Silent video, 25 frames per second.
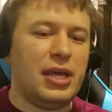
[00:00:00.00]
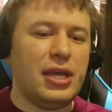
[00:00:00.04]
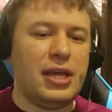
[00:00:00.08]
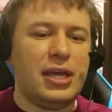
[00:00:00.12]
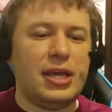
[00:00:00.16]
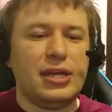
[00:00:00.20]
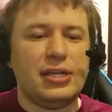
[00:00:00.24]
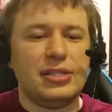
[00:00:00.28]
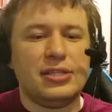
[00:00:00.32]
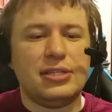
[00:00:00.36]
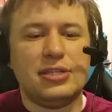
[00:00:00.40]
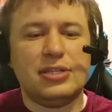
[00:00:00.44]

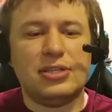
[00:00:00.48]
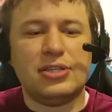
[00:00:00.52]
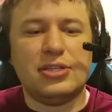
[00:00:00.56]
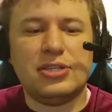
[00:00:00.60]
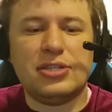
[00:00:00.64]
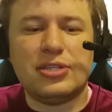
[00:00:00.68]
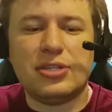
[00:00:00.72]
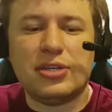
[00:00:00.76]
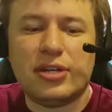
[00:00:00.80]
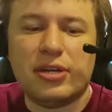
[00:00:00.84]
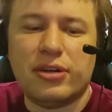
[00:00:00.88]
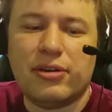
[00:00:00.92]
as they just
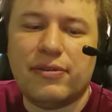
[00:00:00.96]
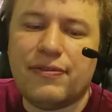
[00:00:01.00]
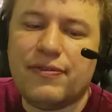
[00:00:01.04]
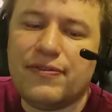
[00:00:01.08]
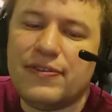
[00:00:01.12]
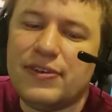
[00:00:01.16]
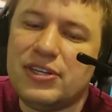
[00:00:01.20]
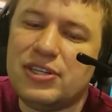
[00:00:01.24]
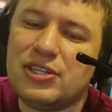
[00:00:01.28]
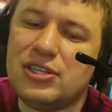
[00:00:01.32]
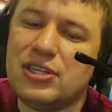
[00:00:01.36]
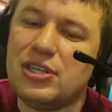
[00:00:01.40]
start
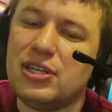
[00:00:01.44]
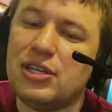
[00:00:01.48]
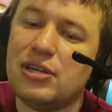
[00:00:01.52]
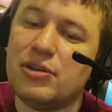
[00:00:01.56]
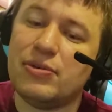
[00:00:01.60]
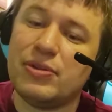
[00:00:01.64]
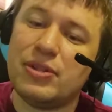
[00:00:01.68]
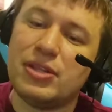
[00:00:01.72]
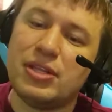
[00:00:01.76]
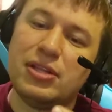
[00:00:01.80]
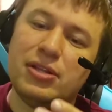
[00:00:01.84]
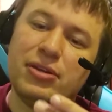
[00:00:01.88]
fidgeting
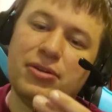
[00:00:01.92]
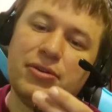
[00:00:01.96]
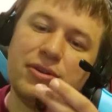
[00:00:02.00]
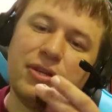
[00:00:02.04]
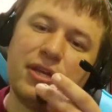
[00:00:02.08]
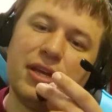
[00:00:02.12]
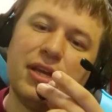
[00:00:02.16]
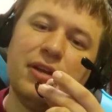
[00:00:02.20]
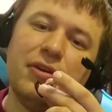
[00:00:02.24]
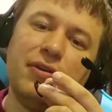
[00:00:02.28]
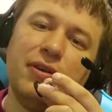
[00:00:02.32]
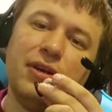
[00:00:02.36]
with the little
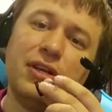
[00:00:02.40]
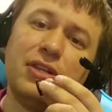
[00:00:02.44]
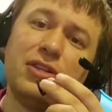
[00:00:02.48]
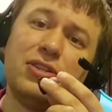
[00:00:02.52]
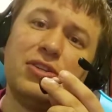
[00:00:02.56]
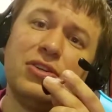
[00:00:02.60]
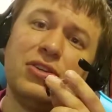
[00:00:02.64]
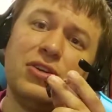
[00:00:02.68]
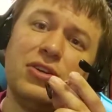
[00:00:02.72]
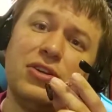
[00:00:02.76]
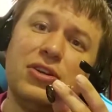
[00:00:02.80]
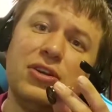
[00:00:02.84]

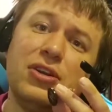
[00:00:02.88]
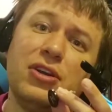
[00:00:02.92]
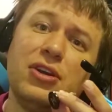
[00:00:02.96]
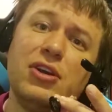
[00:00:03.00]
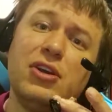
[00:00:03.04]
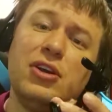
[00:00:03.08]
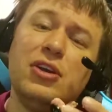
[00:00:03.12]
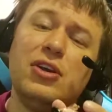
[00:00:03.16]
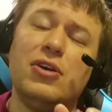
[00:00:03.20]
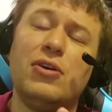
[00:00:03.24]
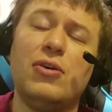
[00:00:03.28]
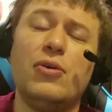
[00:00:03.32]
character,
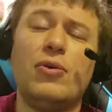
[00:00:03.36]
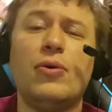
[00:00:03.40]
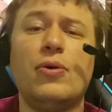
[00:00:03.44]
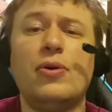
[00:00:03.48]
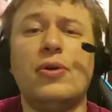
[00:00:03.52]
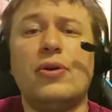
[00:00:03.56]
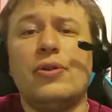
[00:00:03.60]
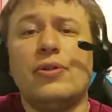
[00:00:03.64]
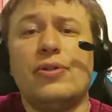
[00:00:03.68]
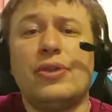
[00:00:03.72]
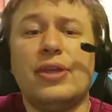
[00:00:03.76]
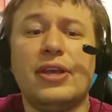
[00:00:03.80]

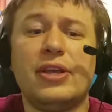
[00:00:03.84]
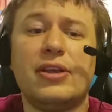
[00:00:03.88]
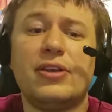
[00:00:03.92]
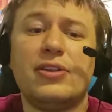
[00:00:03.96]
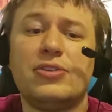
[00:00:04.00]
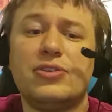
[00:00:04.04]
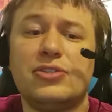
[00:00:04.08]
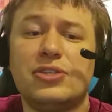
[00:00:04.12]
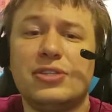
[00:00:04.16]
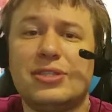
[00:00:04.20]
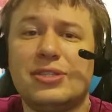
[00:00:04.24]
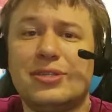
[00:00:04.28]
or they could
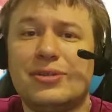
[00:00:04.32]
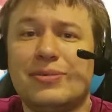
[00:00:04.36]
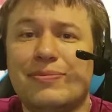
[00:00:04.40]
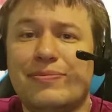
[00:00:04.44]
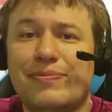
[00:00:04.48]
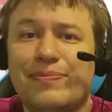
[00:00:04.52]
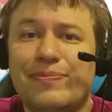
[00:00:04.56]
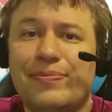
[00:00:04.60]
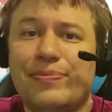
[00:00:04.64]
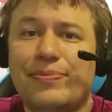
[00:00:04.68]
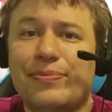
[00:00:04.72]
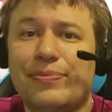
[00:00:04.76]

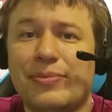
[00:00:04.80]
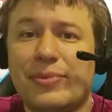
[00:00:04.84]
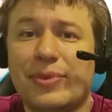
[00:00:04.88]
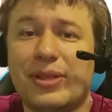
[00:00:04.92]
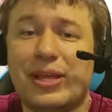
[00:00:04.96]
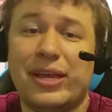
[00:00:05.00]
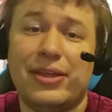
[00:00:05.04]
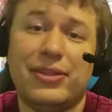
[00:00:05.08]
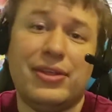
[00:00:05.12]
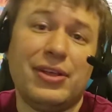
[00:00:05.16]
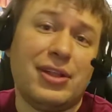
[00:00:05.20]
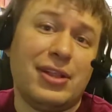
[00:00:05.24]
just
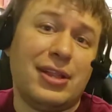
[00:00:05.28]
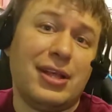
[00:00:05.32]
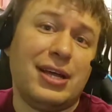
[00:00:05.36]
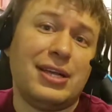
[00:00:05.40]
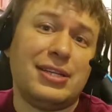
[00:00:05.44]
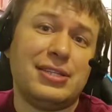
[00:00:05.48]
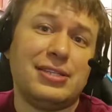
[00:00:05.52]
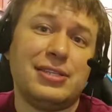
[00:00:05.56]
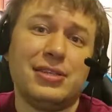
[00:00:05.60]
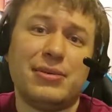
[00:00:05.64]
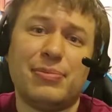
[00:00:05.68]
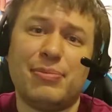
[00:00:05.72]
have the
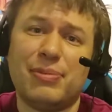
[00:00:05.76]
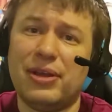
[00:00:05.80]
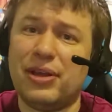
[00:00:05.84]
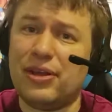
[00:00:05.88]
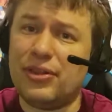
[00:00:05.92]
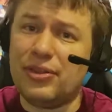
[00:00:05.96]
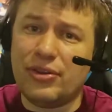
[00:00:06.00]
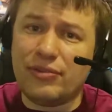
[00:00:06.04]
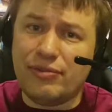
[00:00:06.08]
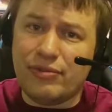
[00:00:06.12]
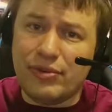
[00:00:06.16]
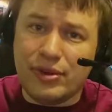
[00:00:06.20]
classic be on
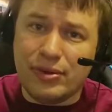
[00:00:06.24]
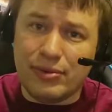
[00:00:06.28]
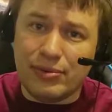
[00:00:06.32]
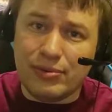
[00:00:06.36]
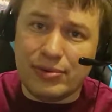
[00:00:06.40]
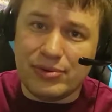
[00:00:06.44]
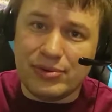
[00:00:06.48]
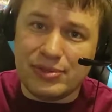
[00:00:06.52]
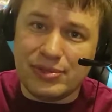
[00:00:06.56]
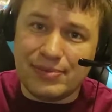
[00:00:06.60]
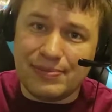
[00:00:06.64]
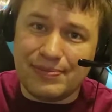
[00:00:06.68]
their
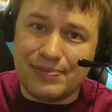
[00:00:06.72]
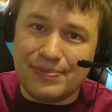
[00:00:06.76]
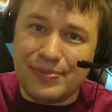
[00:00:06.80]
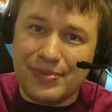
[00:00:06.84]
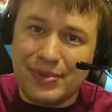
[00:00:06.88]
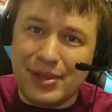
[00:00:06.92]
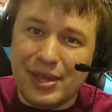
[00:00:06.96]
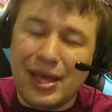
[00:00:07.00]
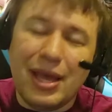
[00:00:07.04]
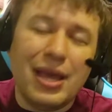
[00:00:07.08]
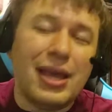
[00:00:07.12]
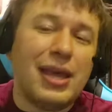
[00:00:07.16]
phones.
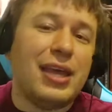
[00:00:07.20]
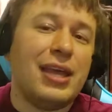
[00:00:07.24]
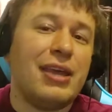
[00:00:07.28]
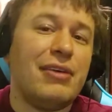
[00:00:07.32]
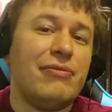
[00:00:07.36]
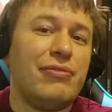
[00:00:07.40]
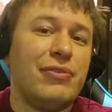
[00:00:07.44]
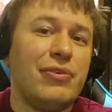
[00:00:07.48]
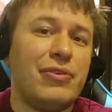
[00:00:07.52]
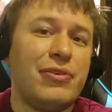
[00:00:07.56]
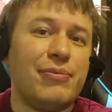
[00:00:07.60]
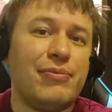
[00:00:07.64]

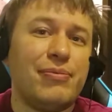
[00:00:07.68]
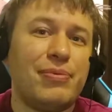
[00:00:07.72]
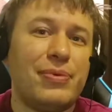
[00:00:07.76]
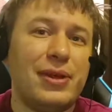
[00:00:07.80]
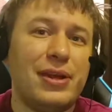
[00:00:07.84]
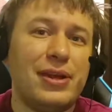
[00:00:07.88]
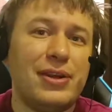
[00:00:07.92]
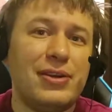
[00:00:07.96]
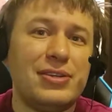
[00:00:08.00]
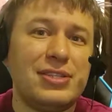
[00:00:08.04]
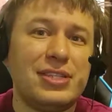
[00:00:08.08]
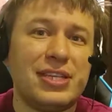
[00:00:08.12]
If your
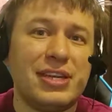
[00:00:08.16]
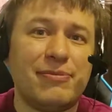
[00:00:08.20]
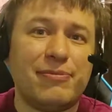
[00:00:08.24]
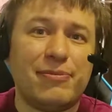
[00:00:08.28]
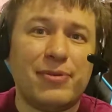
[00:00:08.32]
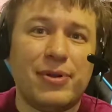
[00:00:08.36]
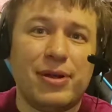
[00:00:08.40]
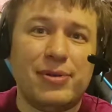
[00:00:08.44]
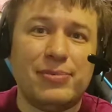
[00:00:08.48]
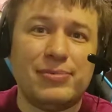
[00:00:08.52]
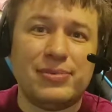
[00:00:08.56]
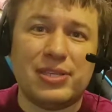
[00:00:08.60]
players have
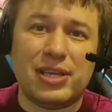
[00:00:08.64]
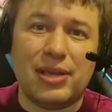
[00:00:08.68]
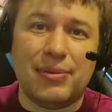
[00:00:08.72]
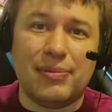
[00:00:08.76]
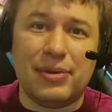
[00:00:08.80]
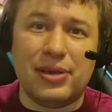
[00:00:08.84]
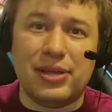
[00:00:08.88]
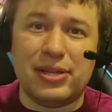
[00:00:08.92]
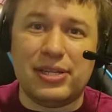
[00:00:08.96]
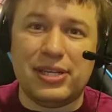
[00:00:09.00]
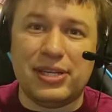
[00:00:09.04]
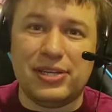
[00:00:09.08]
problems
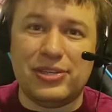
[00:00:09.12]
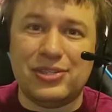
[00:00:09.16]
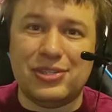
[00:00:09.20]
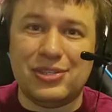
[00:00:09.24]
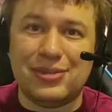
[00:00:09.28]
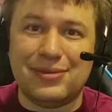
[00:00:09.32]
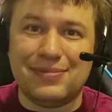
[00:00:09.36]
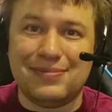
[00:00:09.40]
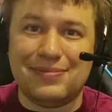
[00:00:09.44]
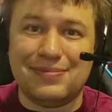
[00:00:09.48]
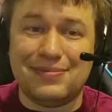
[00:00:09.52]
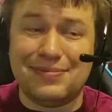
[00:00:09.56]
keeping attention,